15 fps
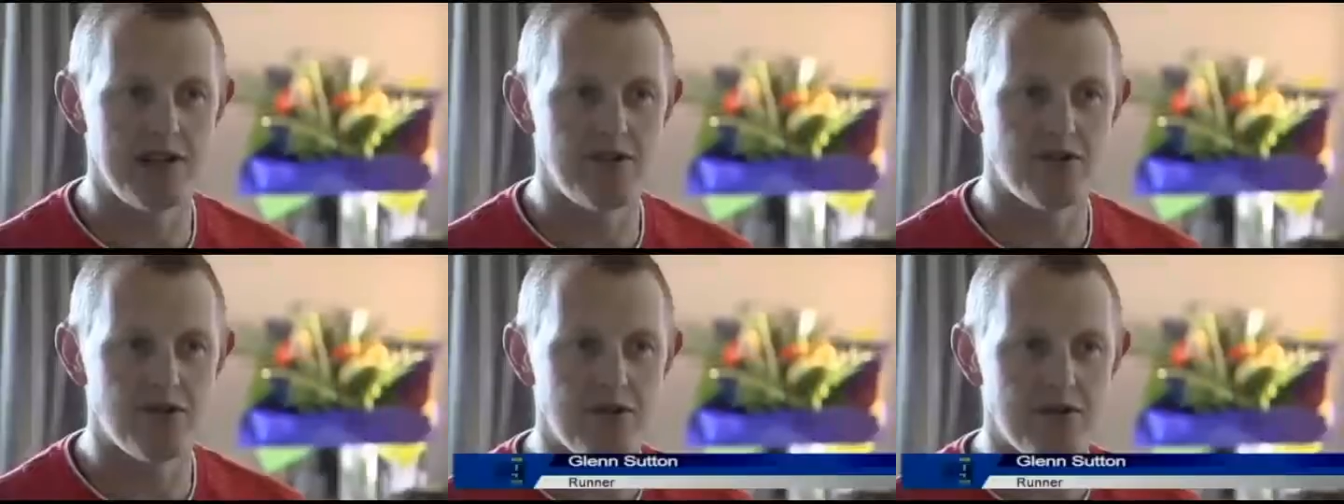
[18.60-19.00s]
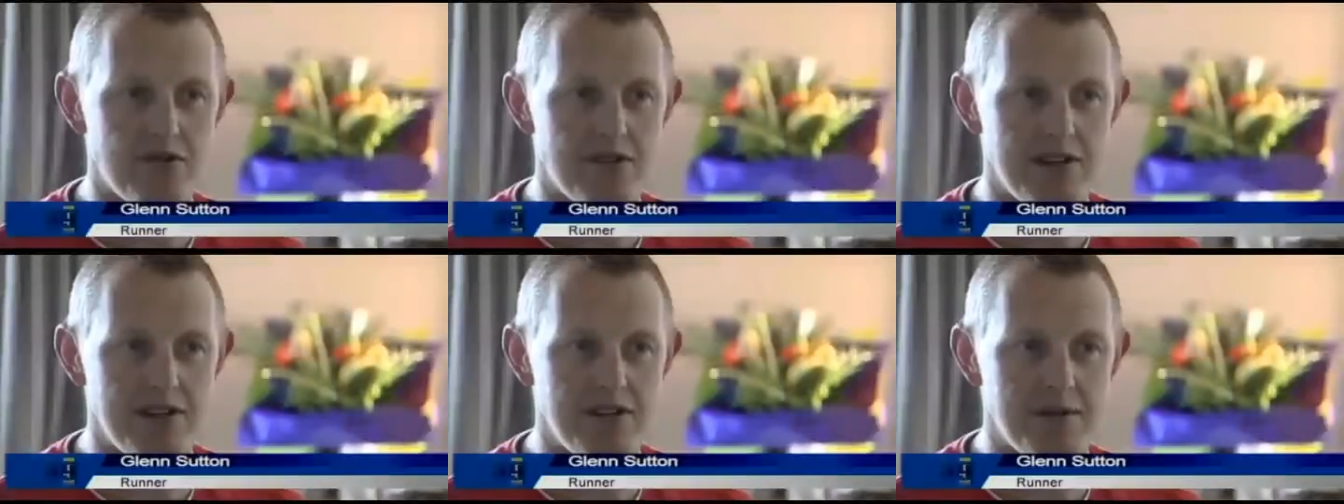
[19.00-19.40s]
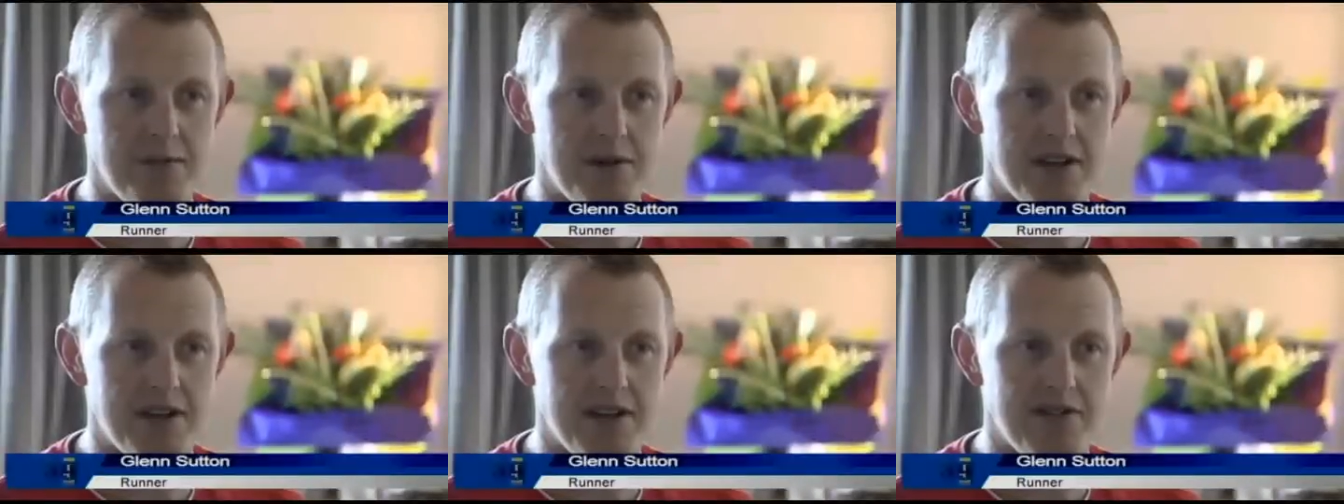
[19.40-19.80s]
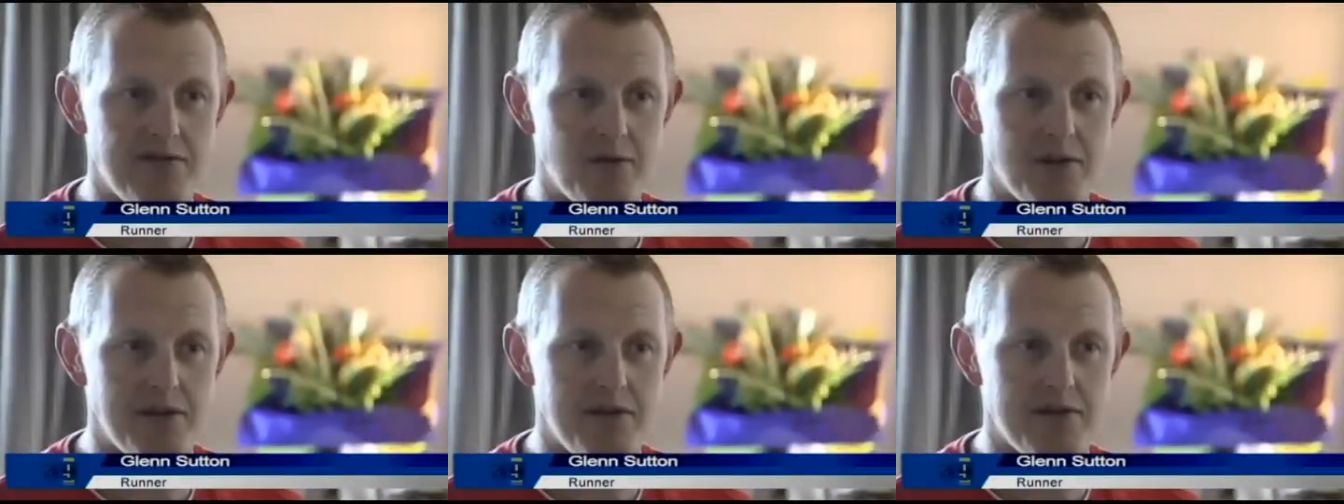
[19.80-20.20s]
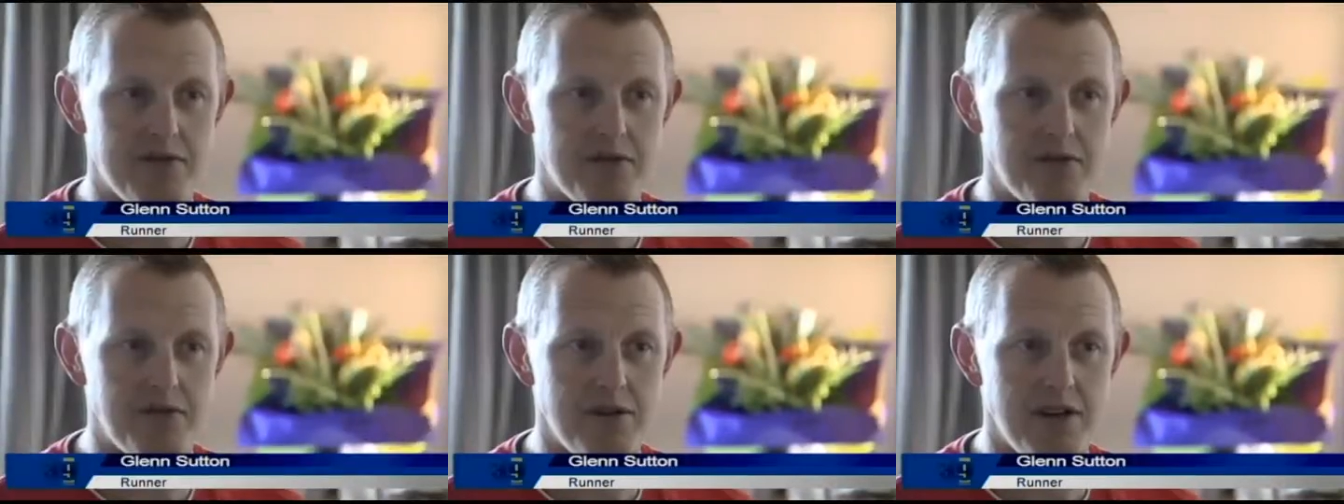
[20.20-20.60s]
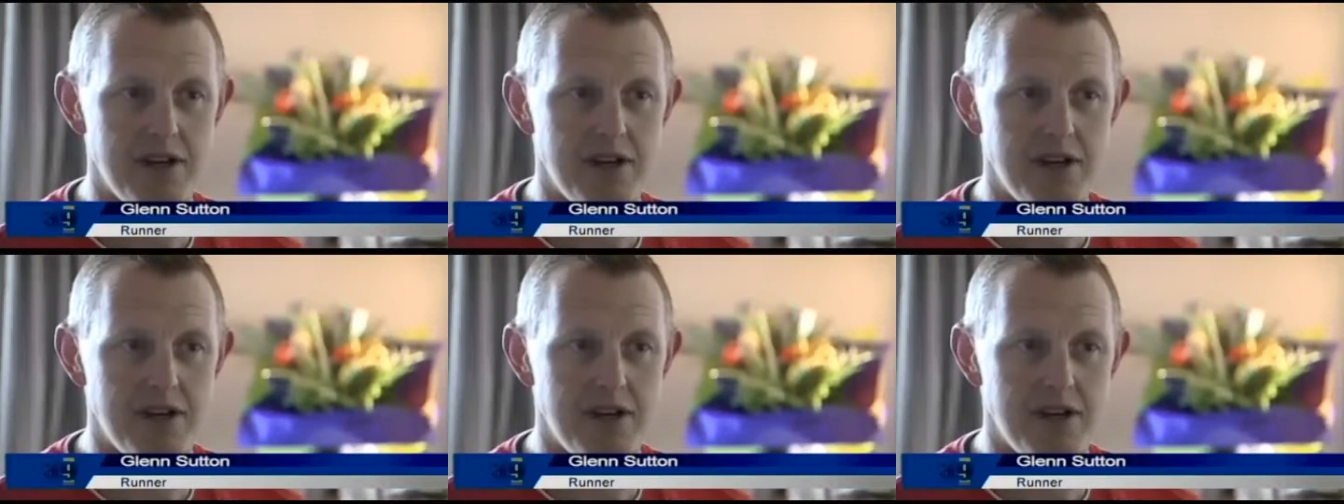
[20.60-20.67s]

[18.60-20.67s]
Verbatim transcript: leg during the race about halfway through,